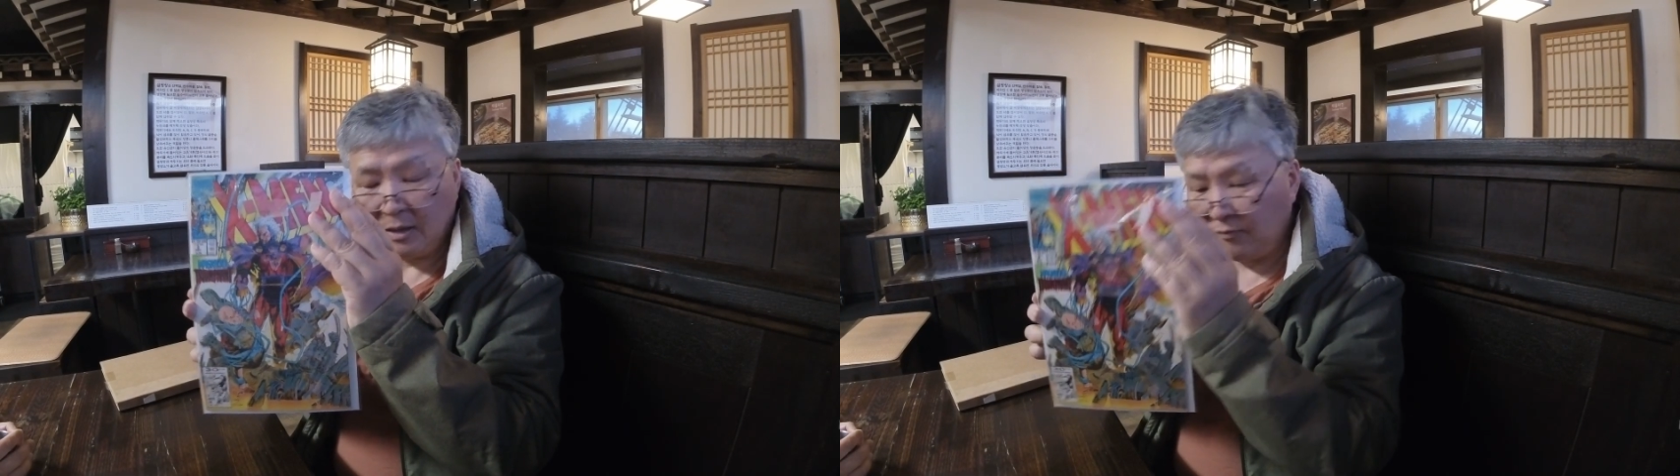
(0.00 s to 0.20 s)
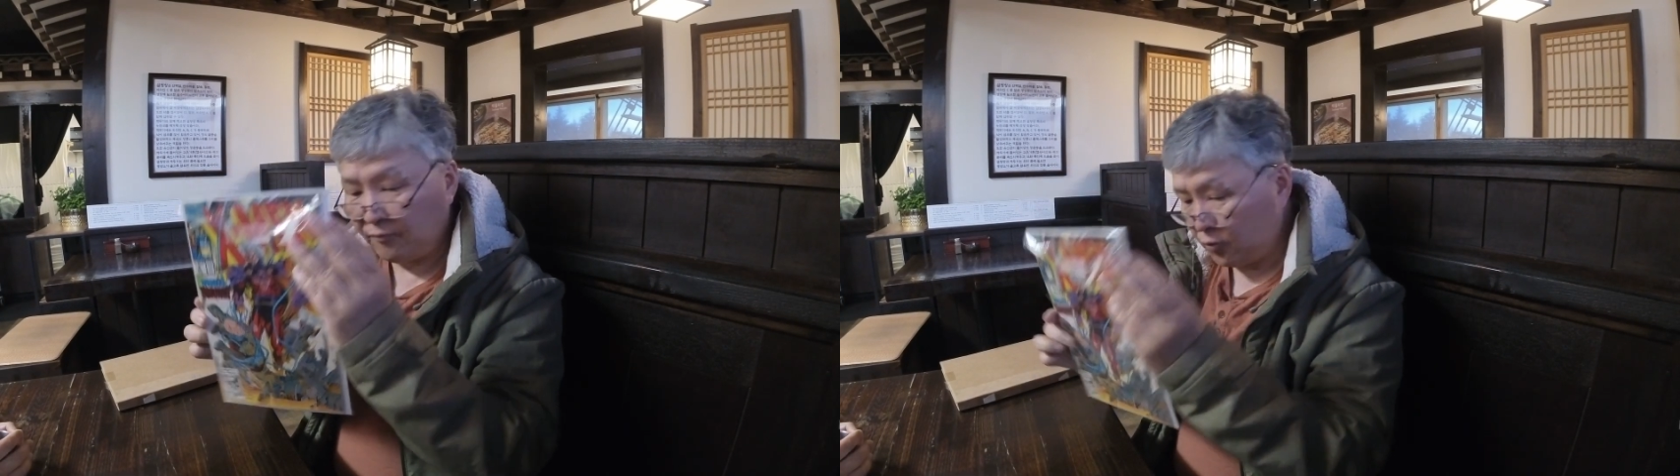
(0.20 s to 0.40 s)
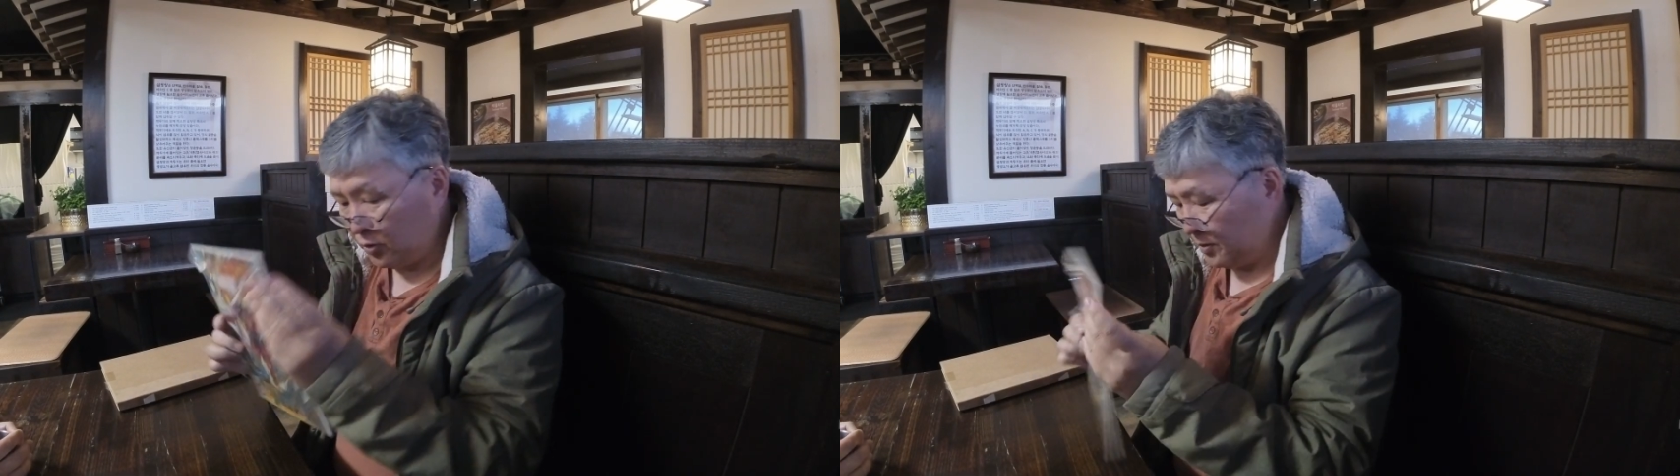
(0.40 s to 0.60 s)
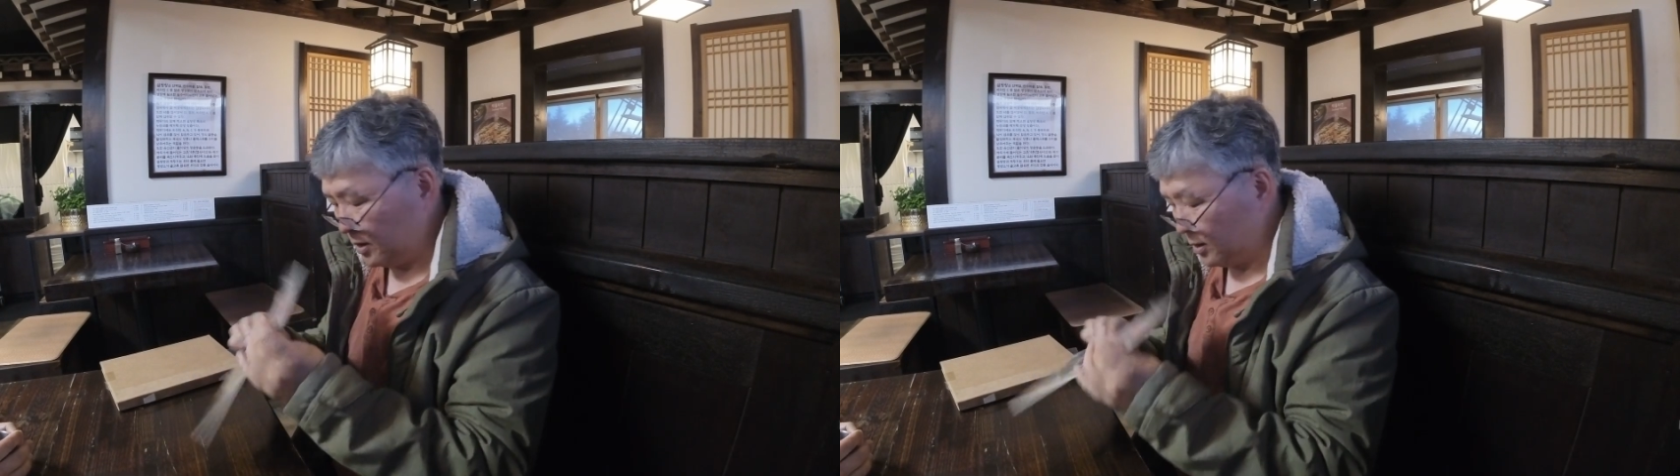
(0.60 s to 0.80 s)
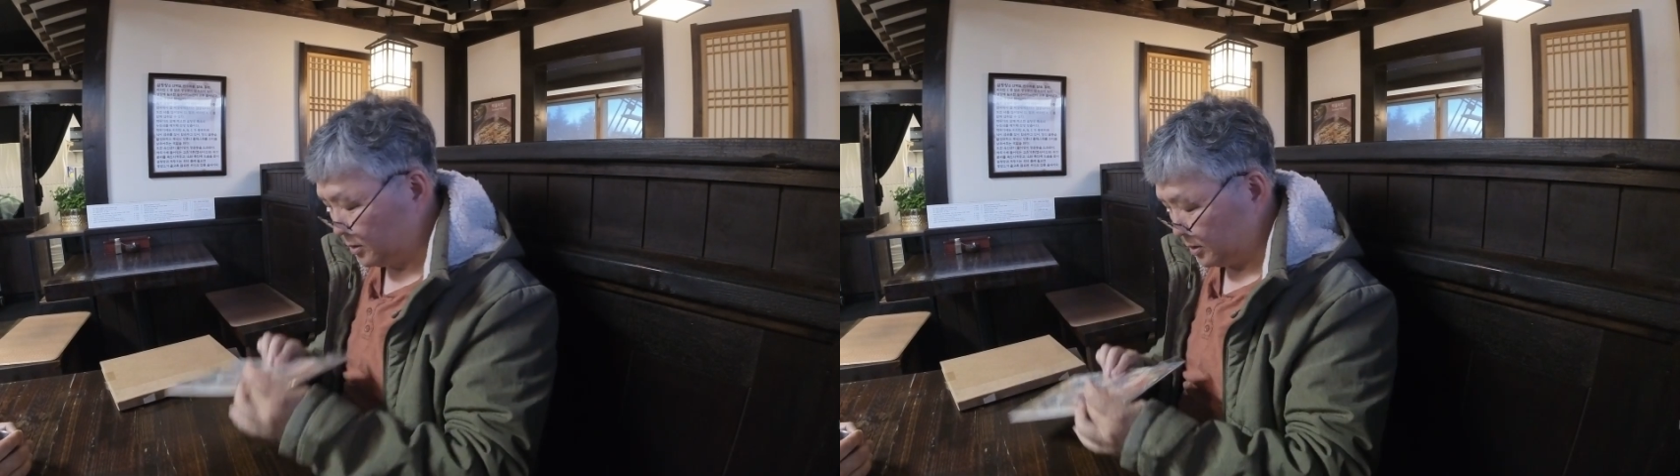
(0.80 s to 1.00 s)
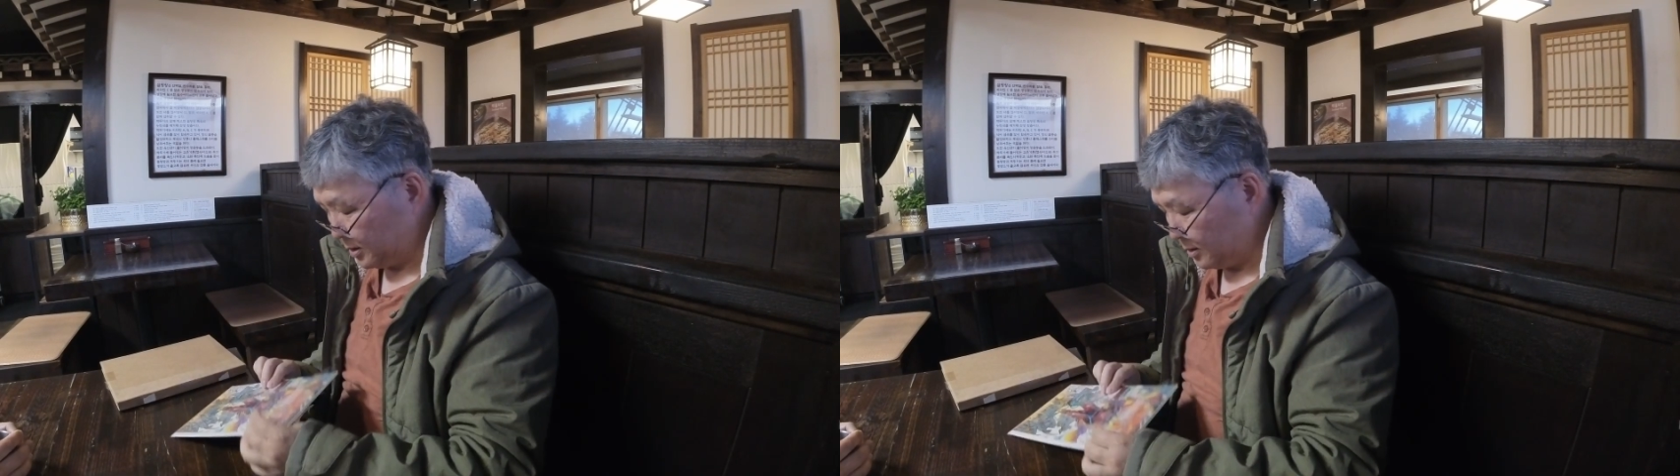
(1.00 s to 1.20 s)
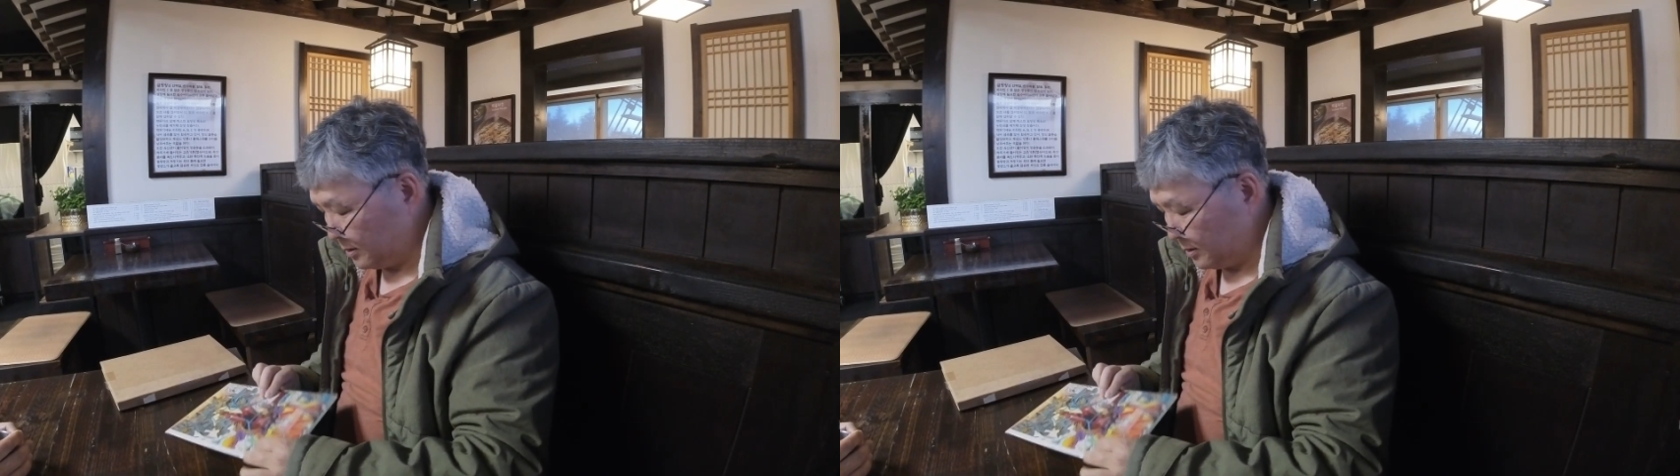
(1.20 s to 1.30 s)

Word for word: looking for because uh,